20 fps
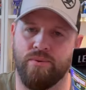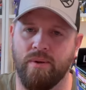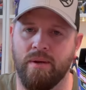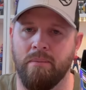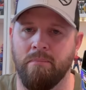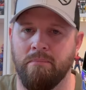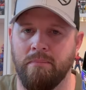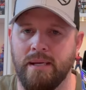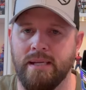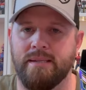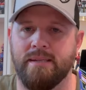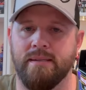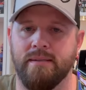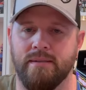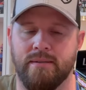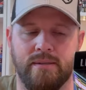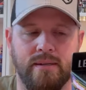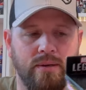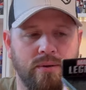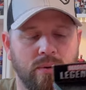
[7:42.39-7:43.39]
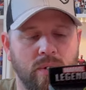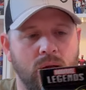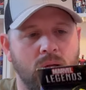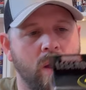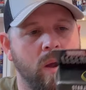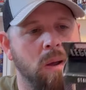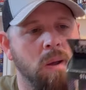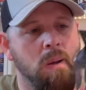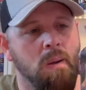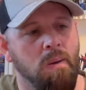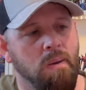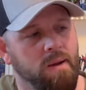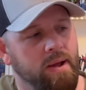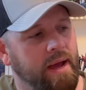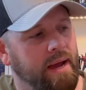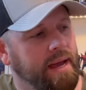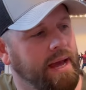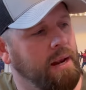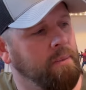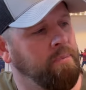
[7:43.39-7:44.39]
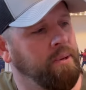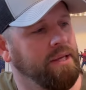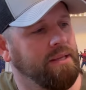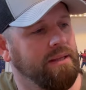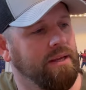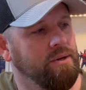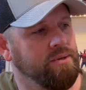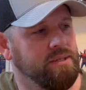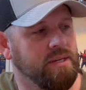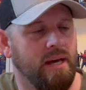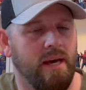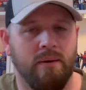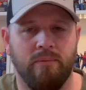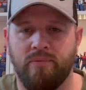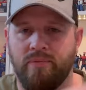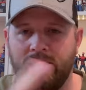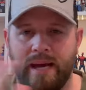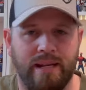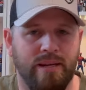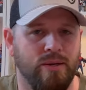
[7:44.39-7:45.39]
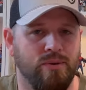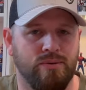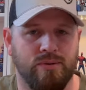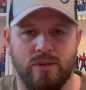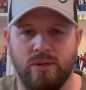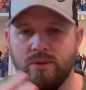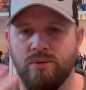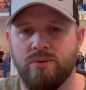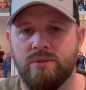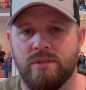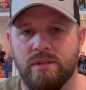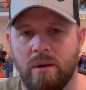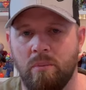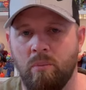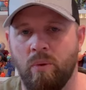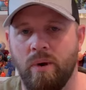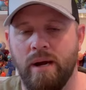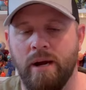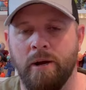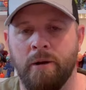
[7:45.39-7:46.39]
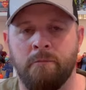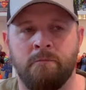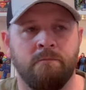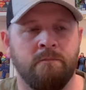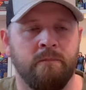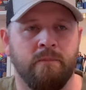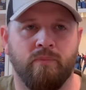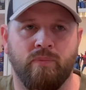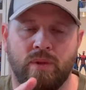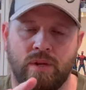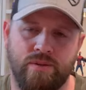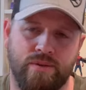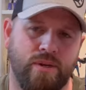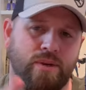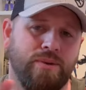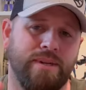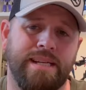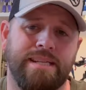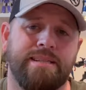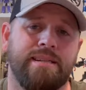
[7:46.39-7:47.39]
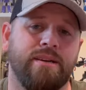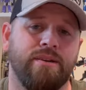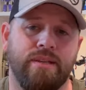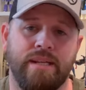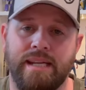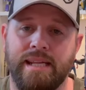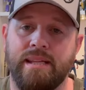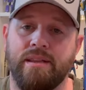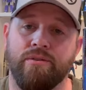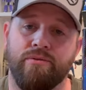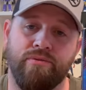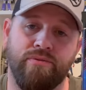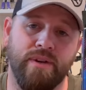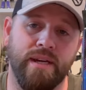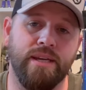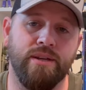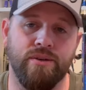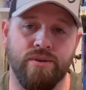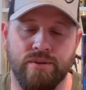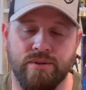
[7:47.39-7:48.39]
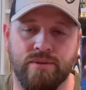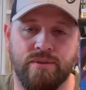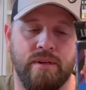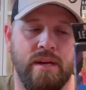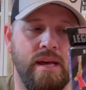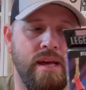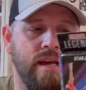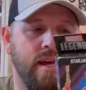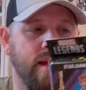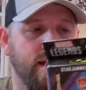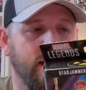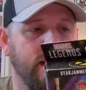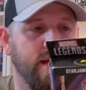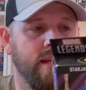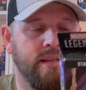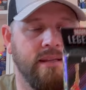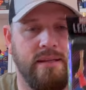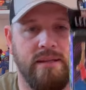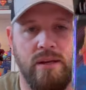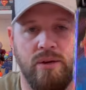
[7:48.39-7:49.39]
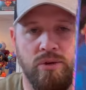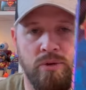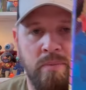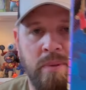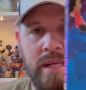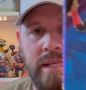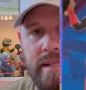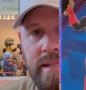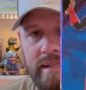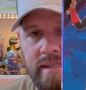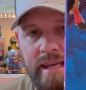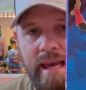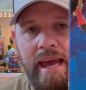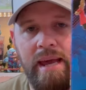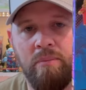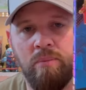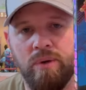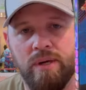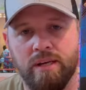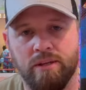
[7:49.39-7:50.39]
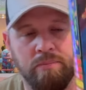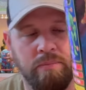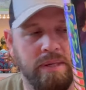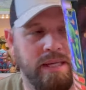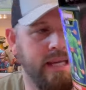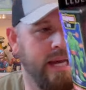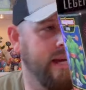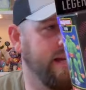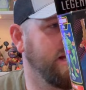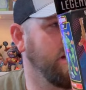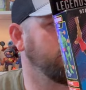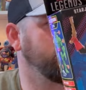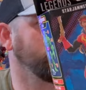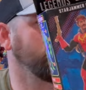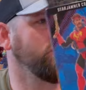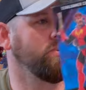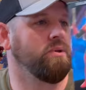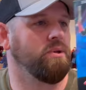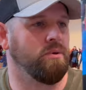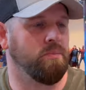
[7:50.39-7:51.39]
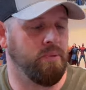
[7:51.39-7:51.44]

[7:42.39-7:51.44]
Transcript: what I'm missing. So yeah, I got to pick those up, find those loose somewhere, because I don't necessarily need the figures uh, that those pieces came with. But yeah, a couple cool little